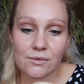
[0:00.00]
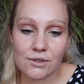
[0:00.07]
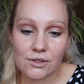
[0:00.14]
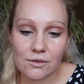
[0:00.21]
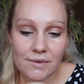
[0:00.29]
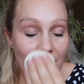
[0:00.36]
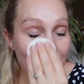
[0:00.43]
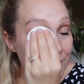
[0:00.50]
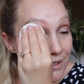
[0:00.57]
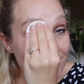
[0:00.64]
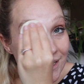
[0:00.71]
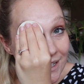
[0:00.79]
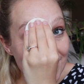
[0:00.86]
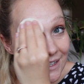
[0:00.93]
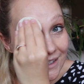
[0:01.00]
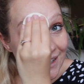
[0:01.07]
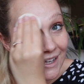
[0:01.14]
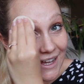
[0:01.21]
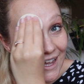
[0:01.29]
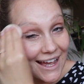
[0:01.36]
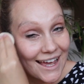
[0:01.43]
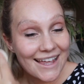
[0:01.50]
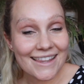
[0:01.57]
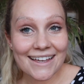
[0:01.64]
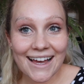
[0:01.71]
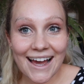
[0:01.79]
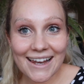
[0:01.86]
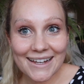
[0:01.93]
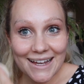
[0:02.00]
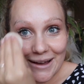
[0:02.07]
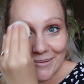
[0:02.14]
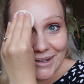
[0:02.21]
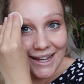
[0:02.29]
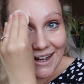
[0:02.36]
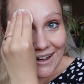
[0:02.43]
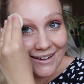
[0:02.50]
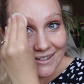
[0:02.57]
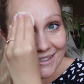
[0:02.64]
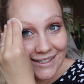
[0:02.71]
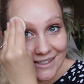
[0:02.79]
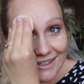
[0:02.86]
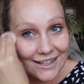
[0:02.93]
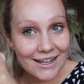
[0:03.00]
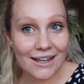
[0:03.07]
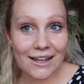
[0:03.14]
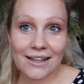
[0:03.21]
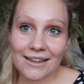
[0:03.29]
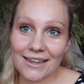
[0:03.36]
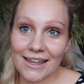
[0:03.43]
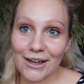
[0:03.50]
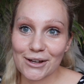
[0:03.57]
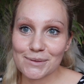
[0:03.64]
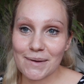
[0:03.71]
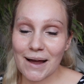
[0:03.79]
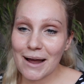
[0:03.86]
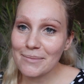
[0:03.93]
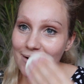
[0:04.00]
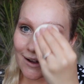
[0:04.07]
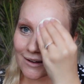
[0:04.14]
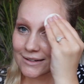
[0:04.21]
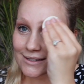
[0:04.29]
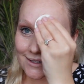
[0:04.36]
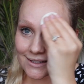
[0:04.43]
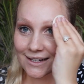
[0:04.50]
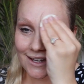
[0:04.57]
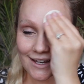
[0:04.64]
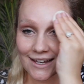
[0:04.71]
so we should be able to see the color coming out. There goes my eyebrows.